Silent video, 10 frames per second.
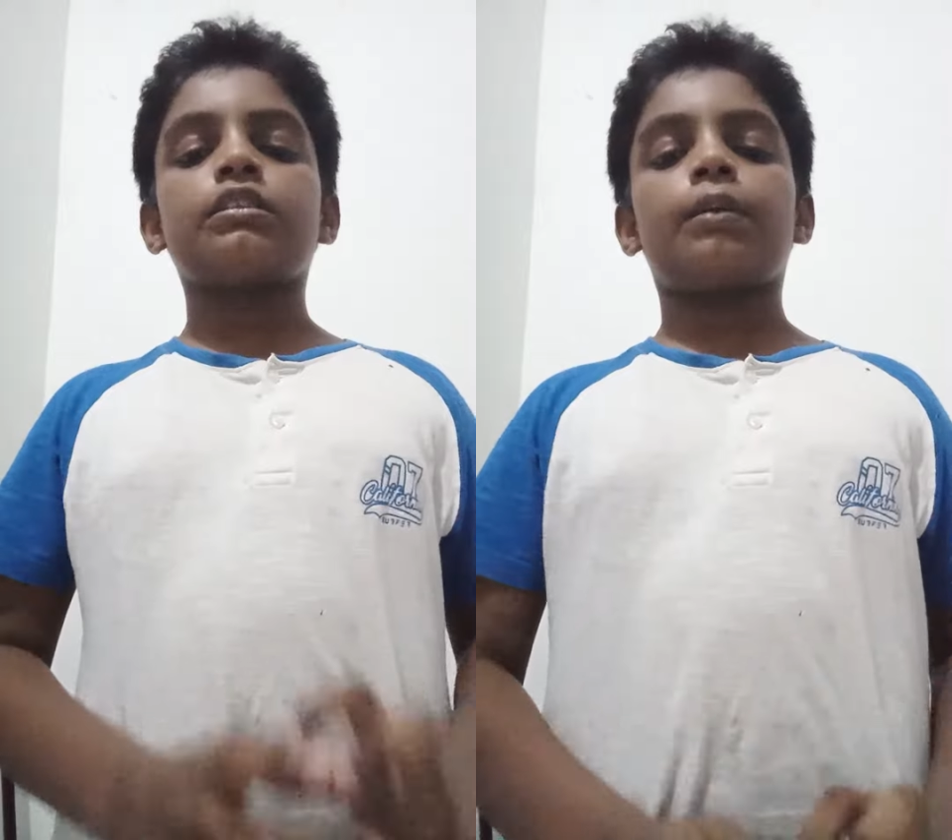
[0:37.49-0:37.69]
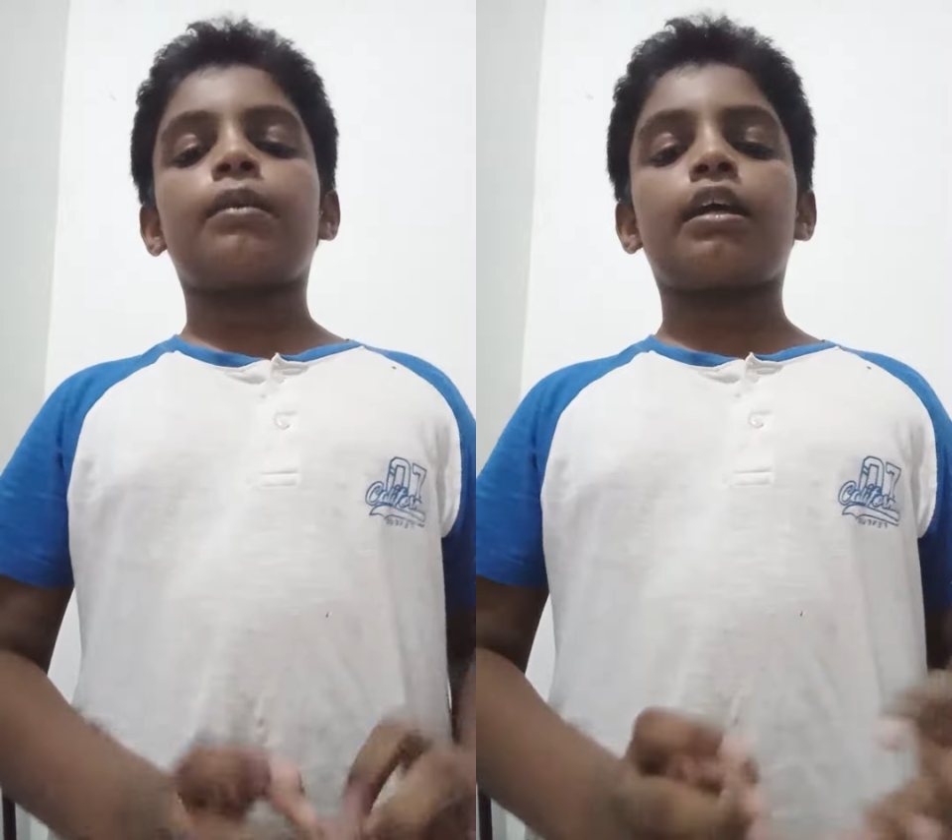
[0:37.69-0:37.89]

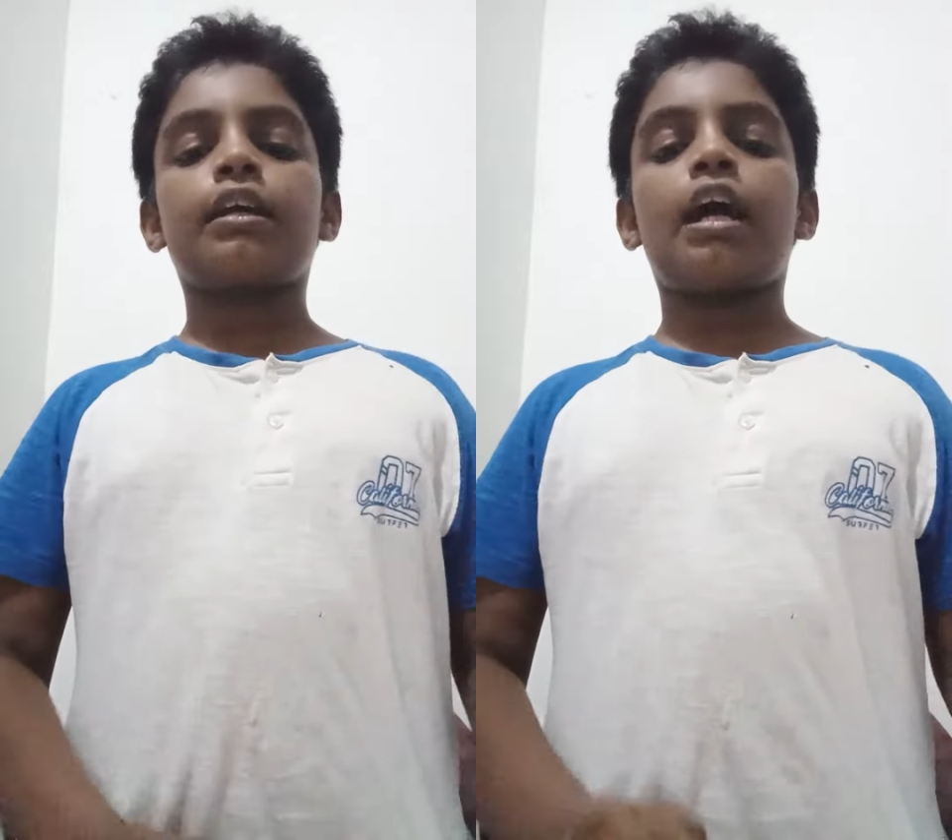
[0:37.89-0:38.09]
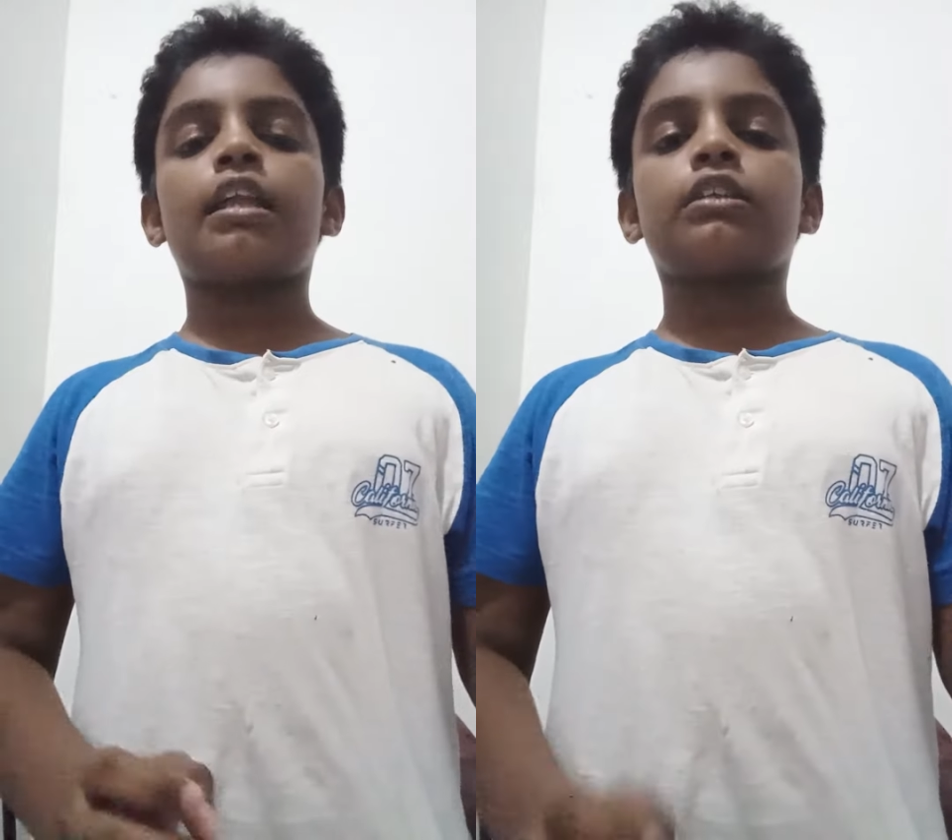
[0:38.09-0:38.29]
I'm like
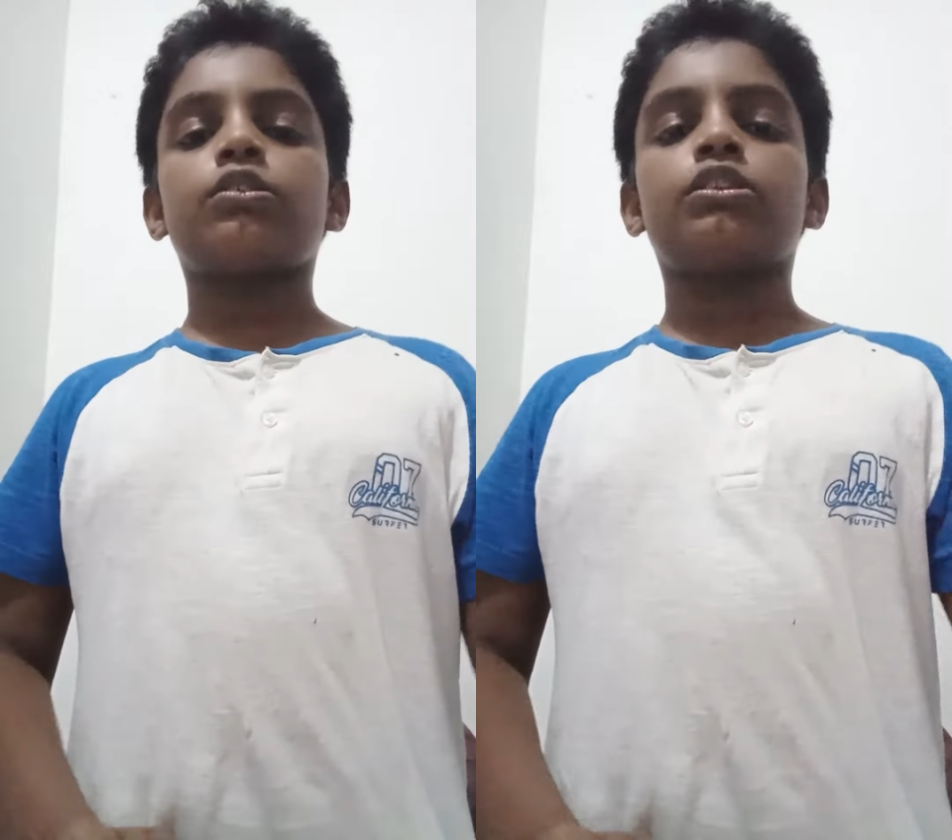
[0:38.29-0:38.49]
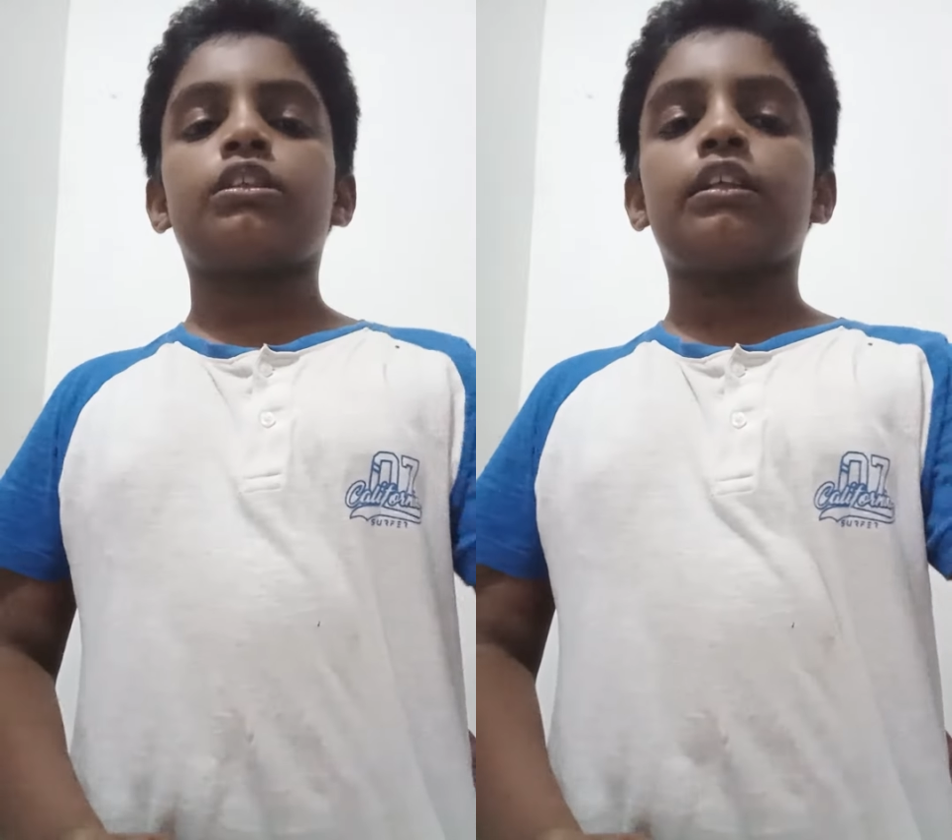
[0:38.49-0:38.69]
Alex,
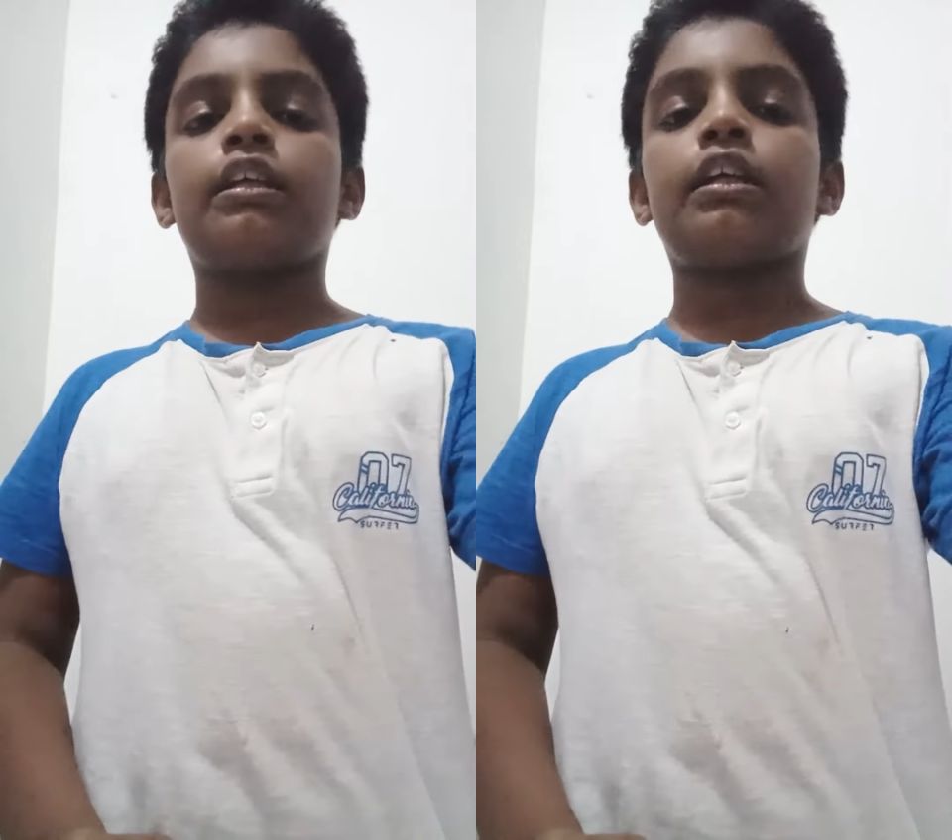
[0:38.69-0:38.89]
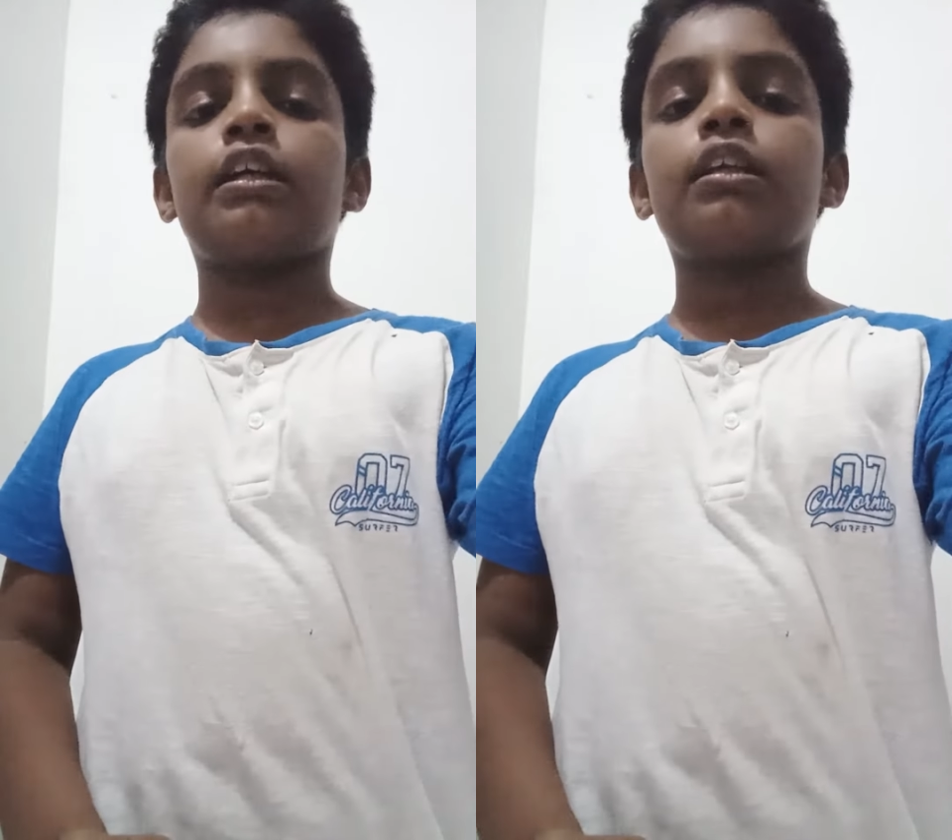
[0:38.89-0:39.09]
what you
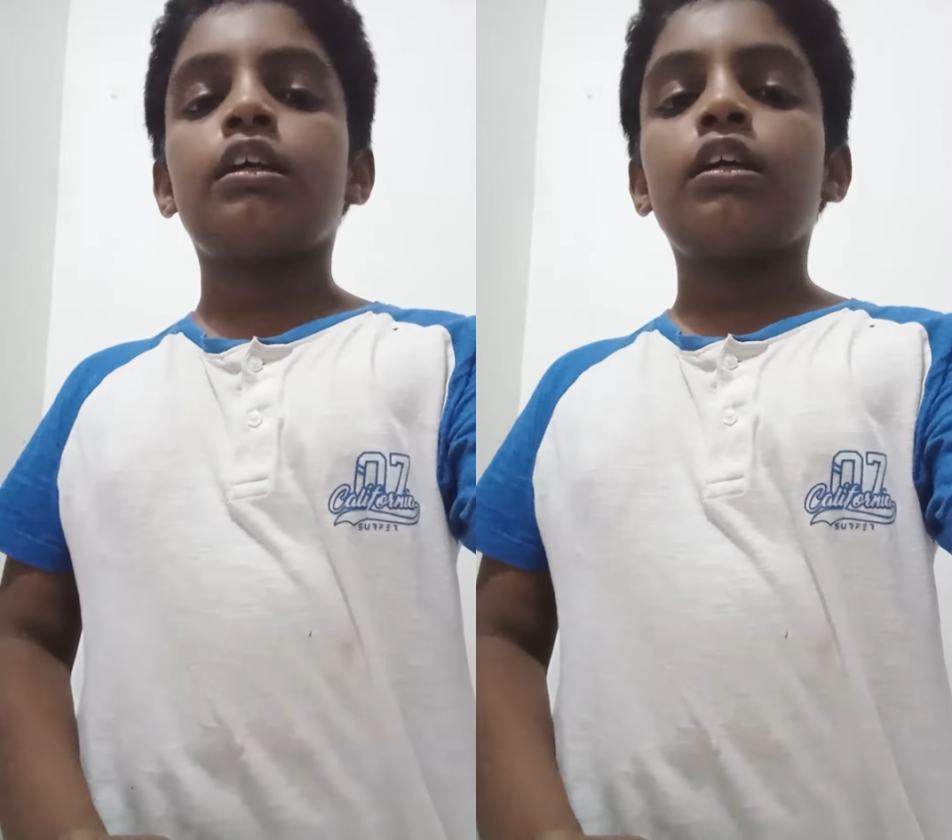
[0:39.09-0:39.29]
need?